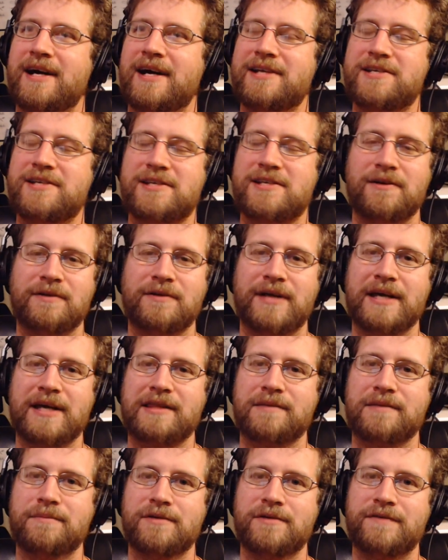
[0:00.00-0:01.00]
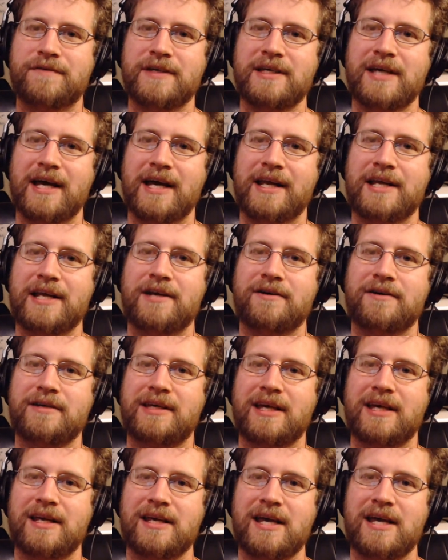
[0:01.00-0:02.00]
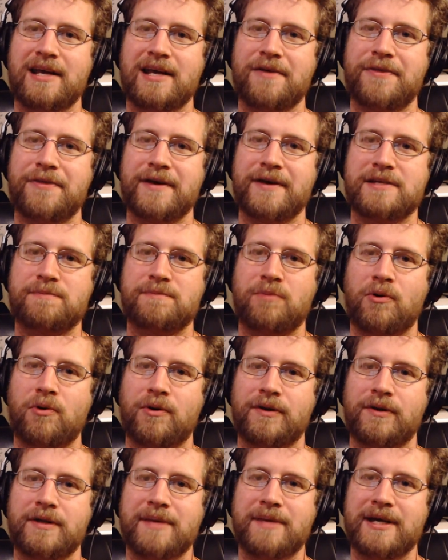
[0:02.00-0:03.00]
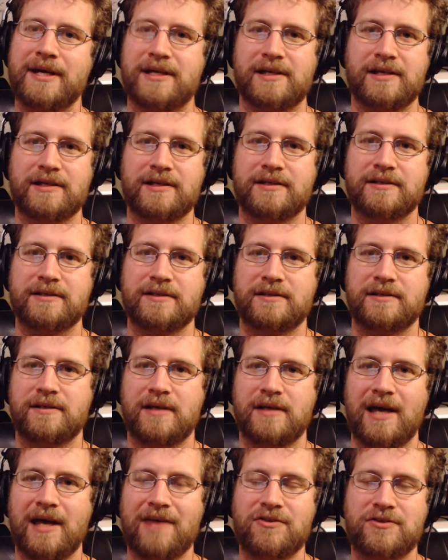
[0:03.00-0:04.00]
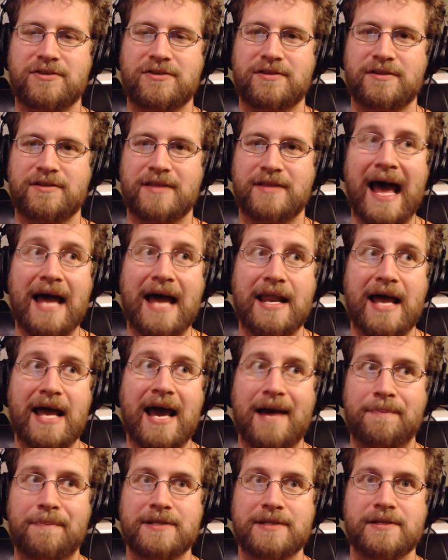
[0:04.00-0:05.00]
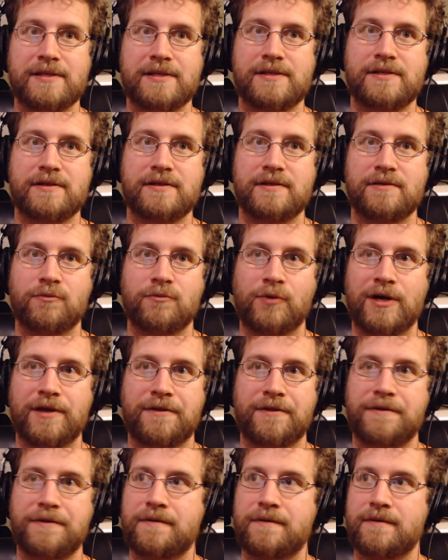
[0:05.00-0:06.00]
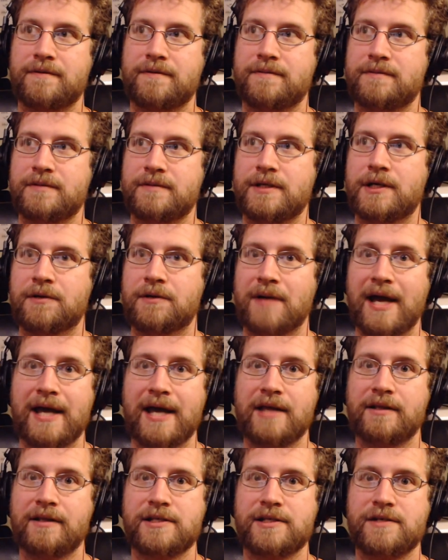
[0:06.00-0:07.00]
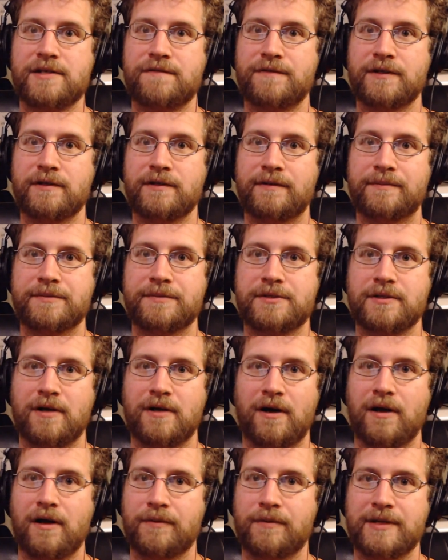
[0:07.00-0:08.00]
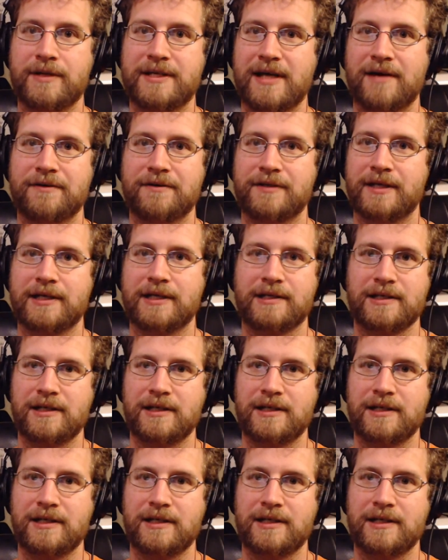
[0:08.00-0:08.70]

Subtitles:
don't like the movie and I don't get it and I think it's poorly made. And that happens with, A-list films all the way down to like,